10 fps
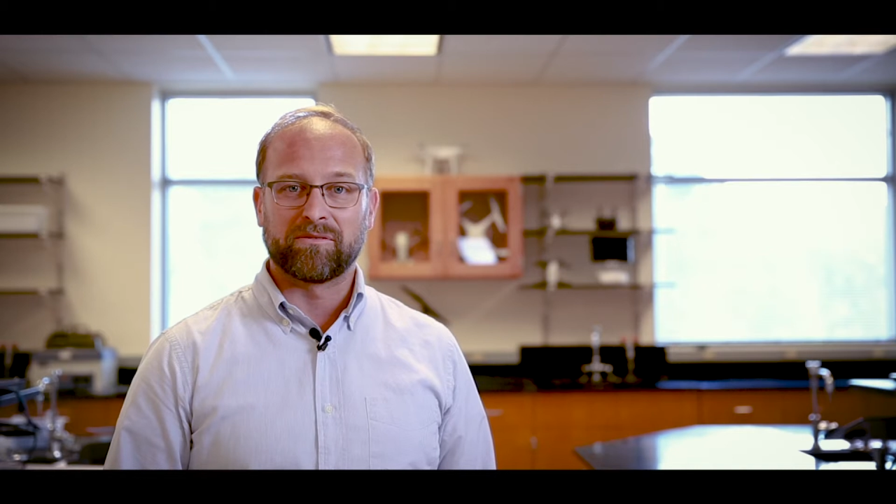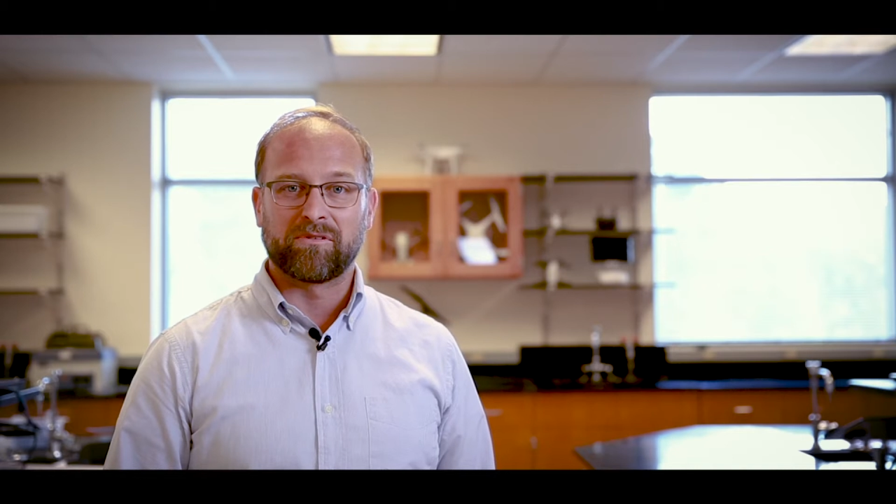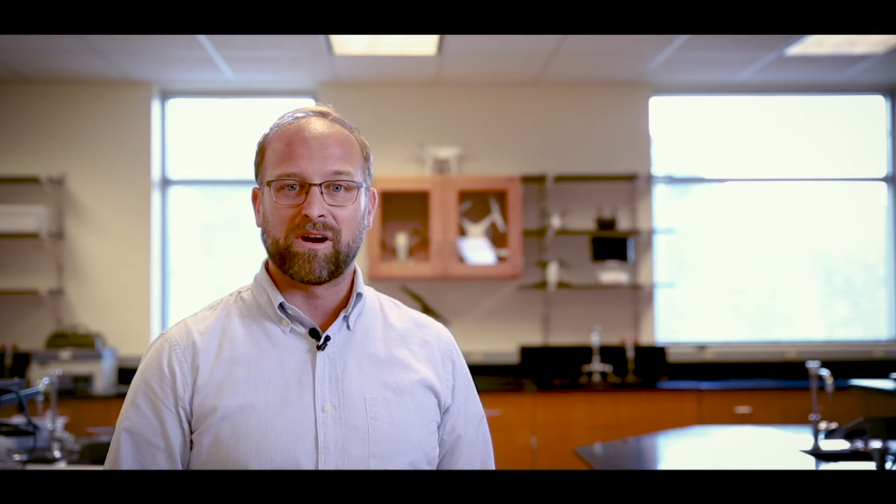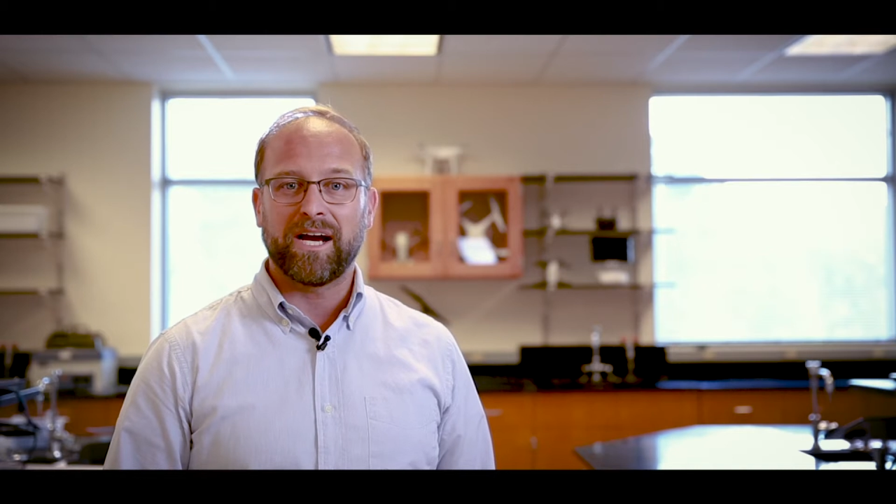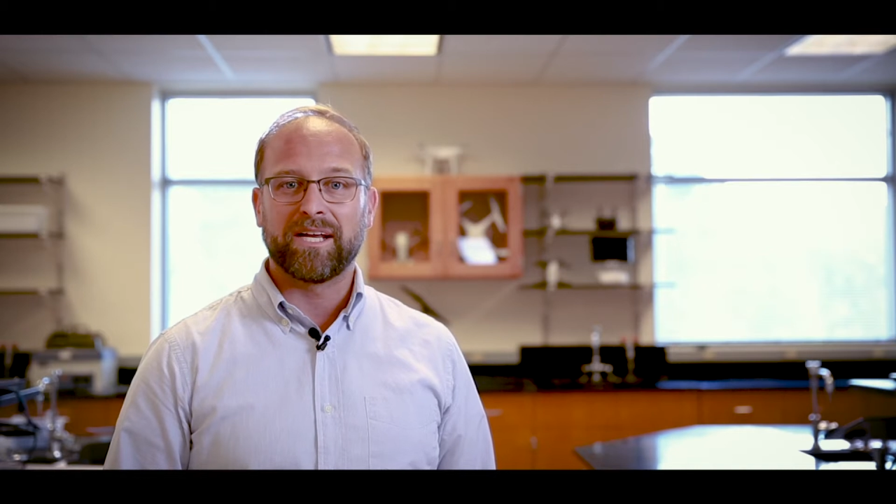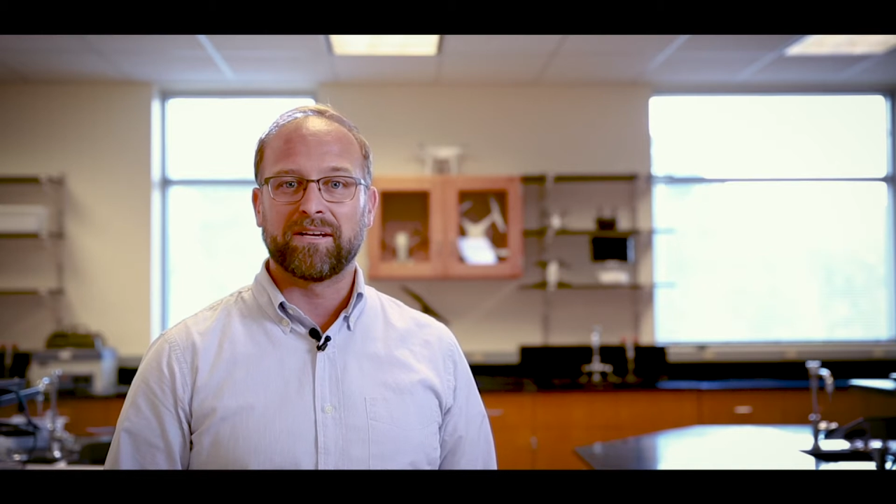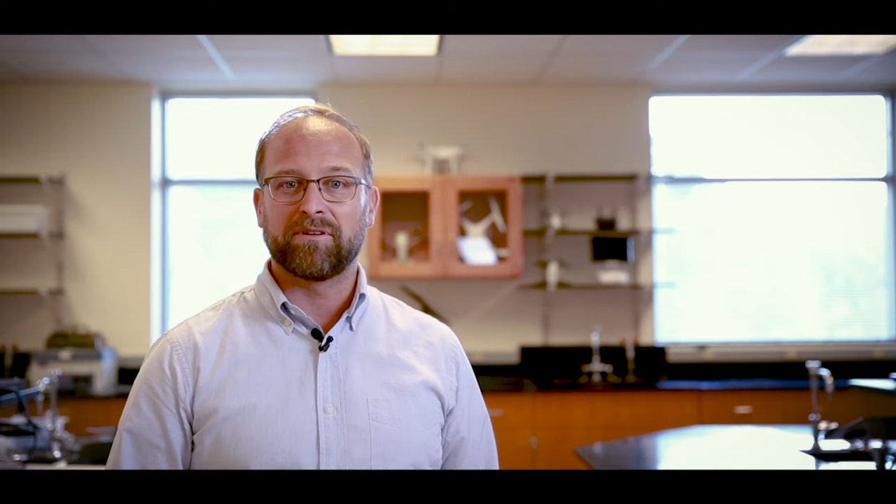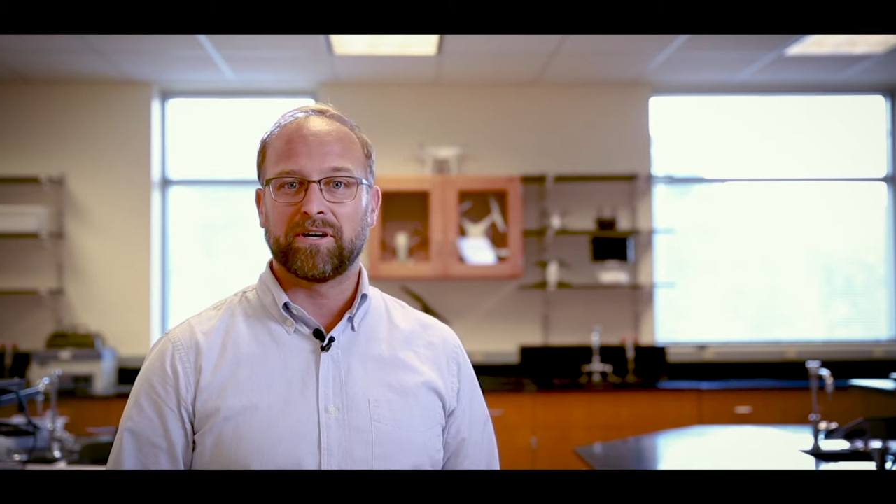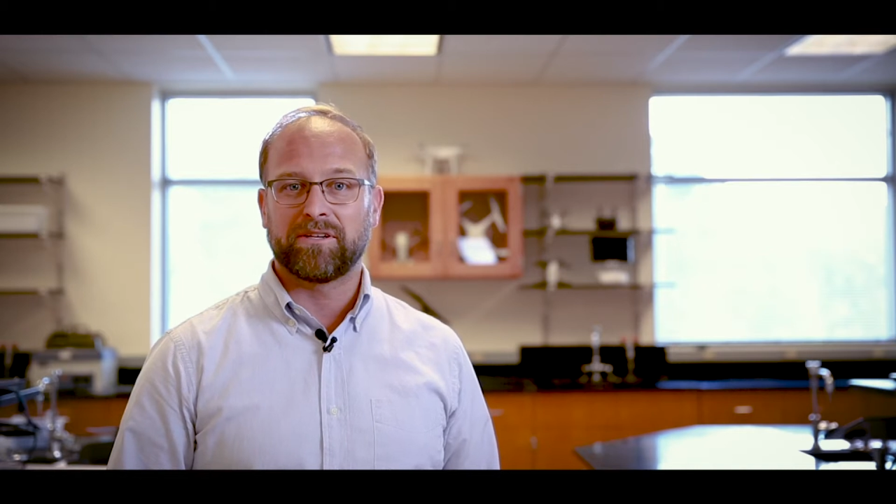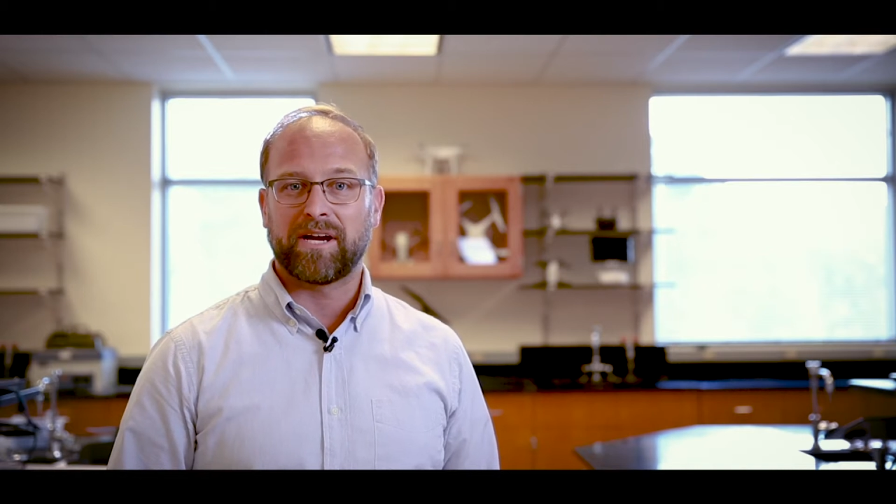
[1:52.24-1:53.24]
a variety
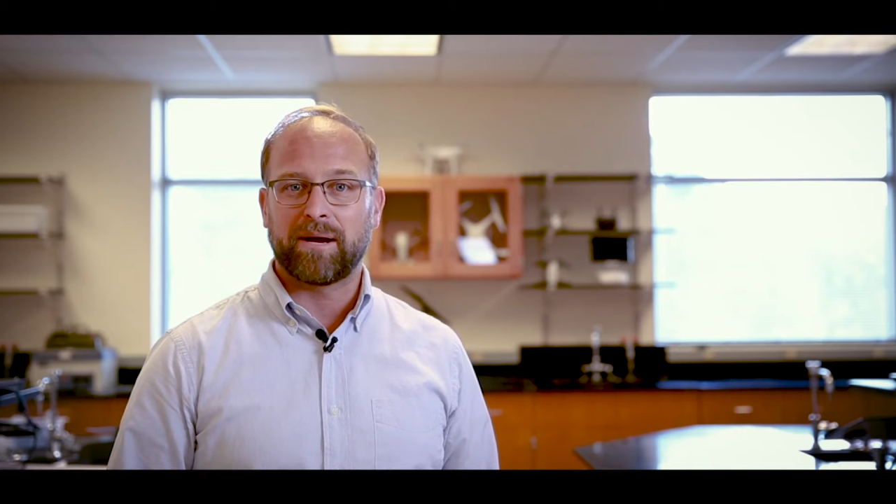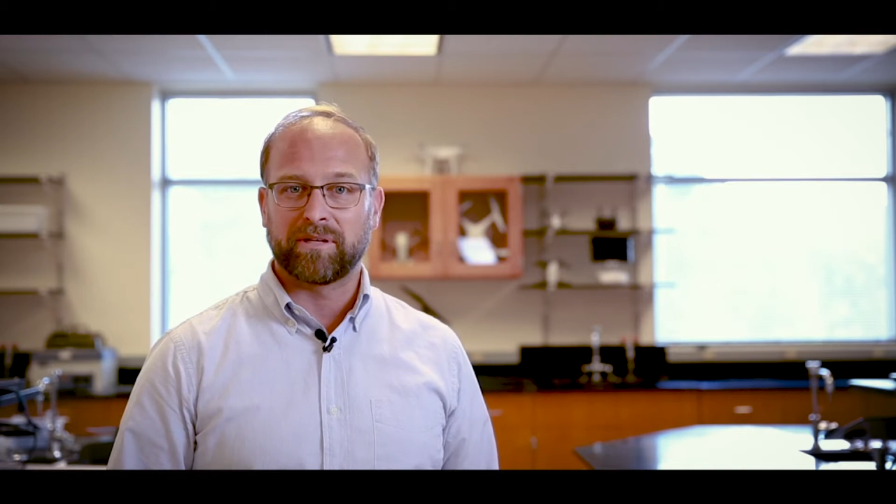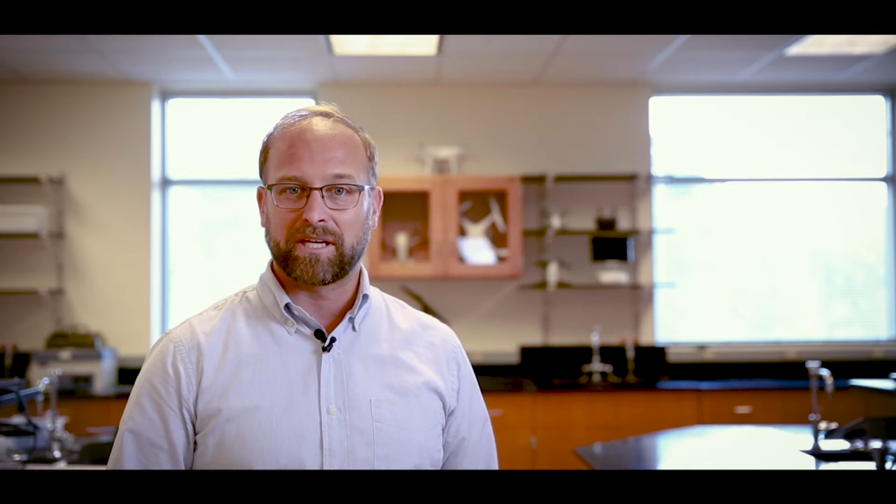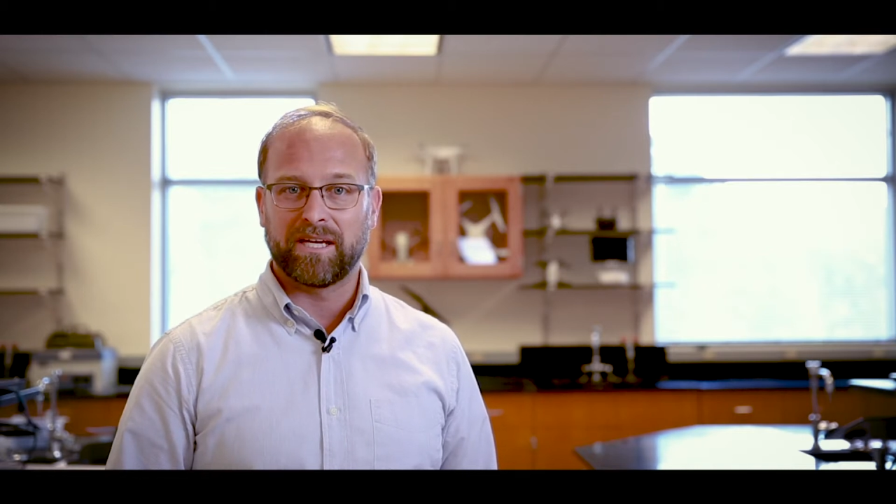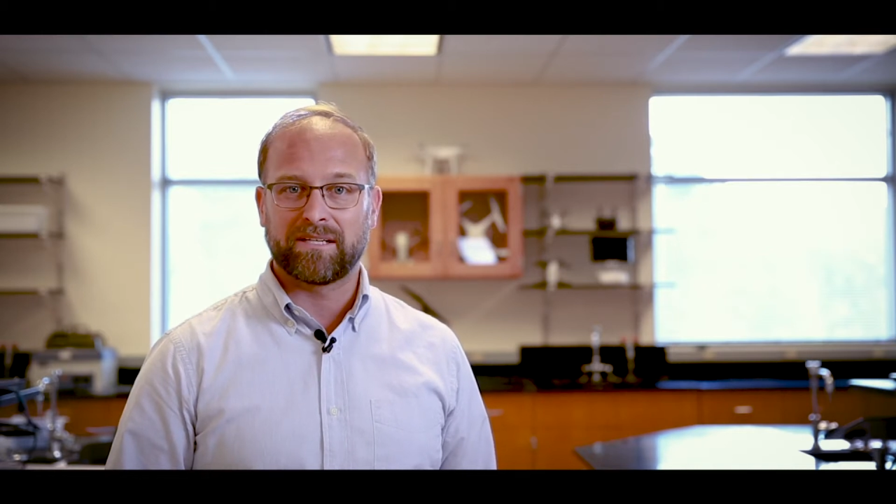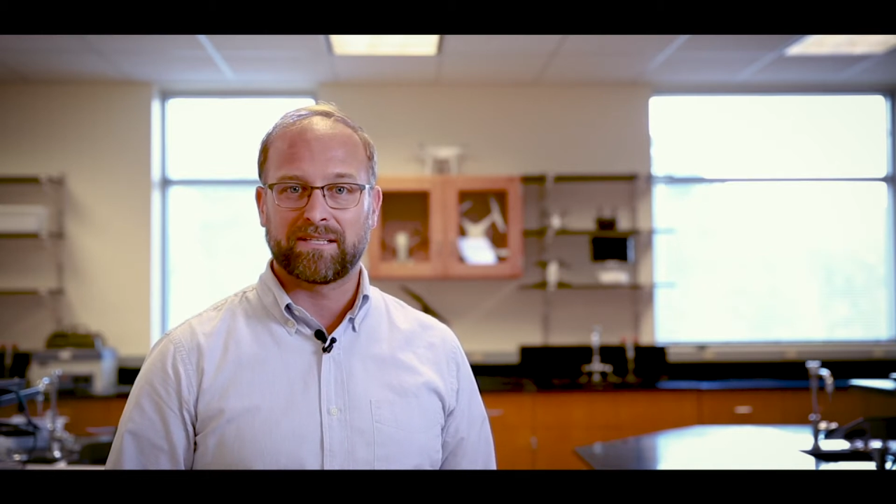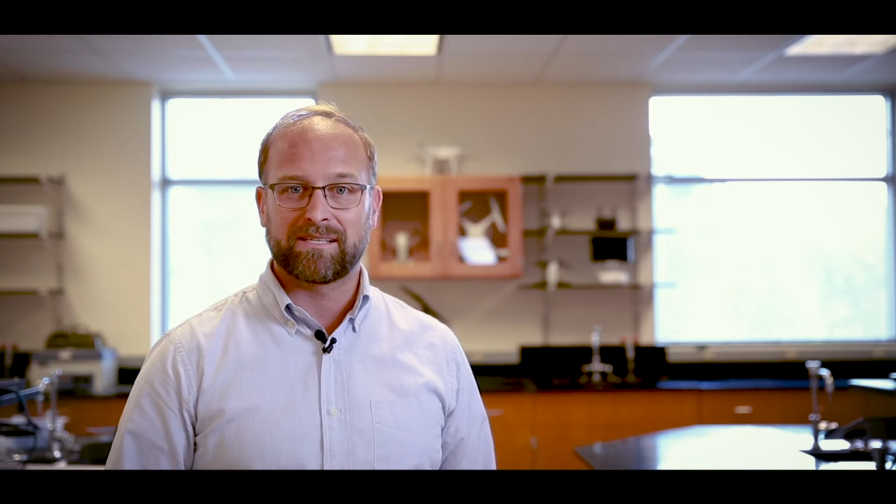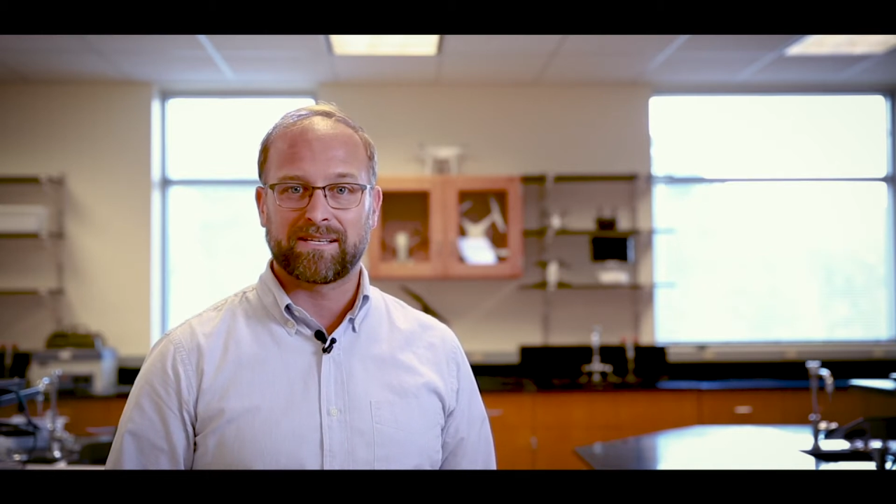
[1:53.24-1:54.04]
of other applications